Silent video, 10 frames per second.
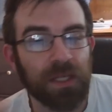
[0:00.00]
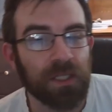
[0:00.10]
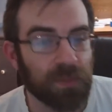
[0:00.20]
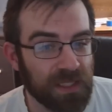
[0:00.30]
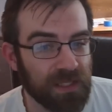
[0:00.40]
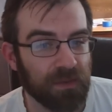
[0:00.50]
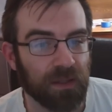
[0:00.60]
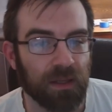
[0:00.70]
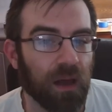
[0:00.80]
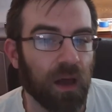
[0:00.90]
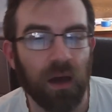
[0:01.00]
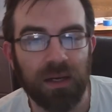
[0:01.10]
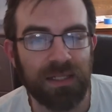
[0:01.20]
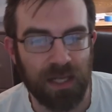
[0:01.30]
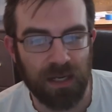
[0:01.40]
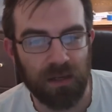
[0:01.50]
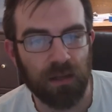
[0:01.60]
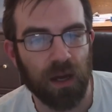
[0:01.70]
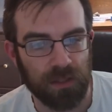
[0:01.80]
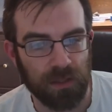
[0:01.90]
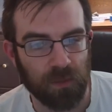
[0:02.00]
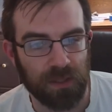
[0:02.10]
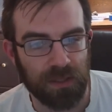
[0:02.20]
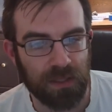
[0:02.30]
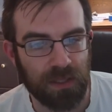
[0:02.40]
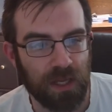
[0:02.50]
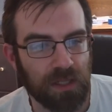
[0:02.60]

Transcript: Specifically, unintended consequences,